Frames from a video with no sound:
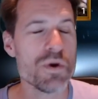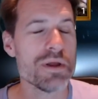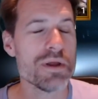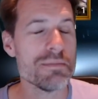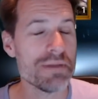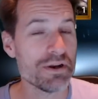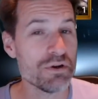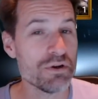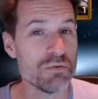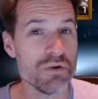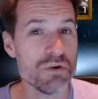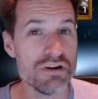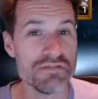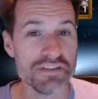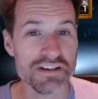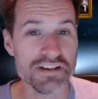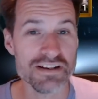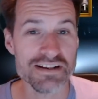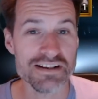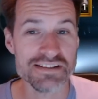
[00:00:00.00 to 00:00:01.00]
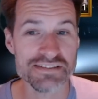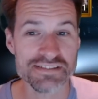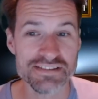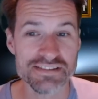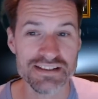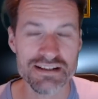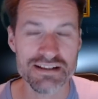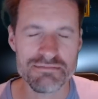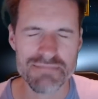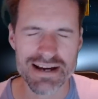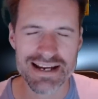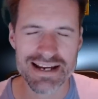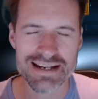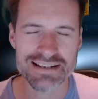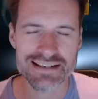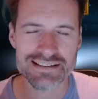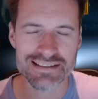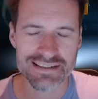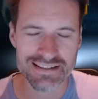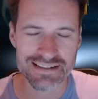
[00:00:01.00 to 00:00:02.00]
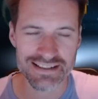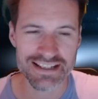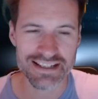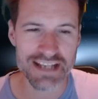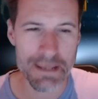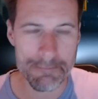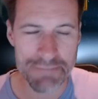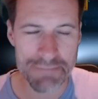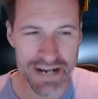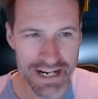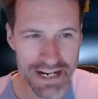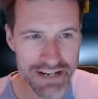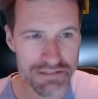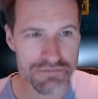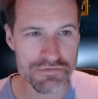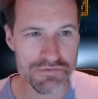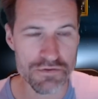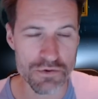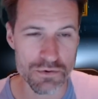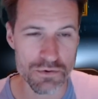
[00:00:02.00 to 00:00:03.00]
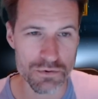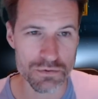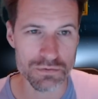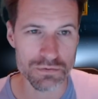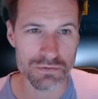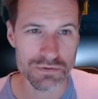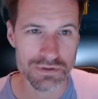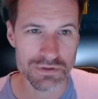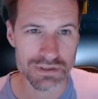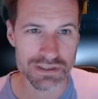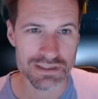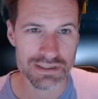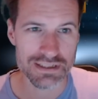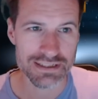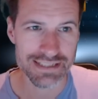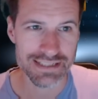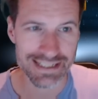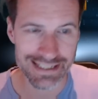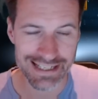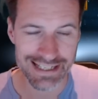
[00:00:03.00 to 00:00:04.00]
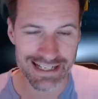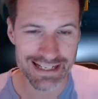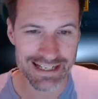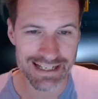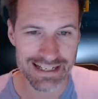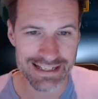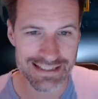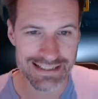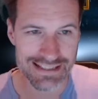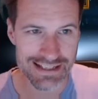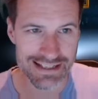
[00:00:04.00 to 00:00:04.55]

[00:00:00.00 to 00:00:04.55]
Made it all worth it, guys. Made the painful delays,